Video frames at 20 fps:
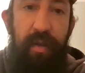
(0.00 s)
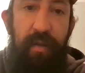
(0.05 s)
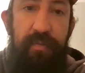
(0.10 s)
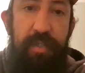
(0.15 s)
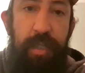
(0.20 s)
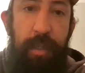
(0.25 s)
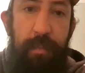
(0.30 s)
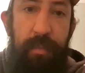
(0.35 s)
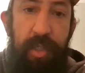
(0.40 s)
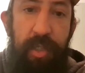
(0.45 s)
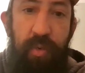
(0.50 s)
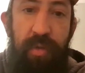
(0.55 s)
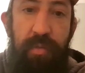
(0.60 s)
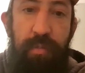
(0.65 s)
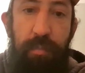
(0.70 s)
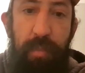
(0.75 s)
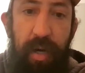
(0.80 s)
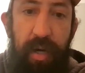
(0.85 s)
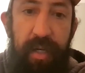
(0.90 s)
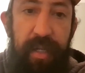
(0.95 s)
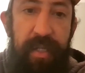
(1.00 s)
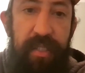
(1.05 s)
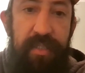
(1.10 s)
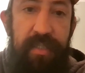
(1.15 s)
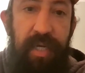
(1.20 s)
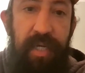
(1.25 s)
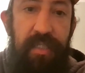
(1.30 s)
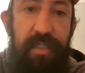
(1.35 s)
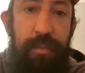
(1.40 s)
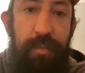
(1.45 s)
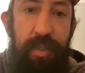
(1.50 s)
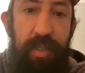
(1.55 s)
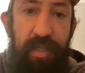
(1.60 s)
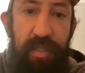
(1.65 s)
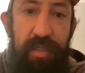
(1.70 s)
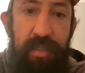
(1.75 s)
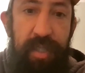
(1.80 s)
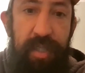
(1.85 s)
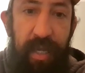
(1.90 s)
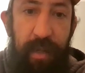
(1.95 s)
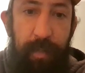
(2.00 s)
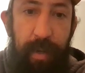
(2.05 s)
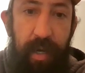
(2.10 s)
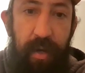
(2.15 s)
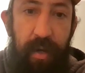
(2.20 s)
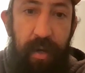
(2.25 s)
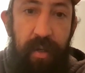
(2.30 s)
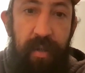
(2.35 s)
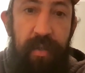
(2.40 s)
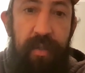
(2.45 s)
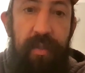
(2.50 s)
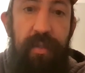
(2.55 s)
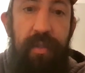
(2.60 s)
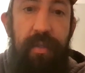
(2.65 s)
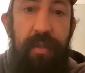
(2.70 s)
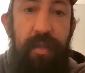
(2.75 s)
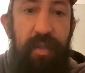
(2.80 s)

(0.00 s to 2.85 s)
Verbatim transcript: And if some dude with money has got something to say about it,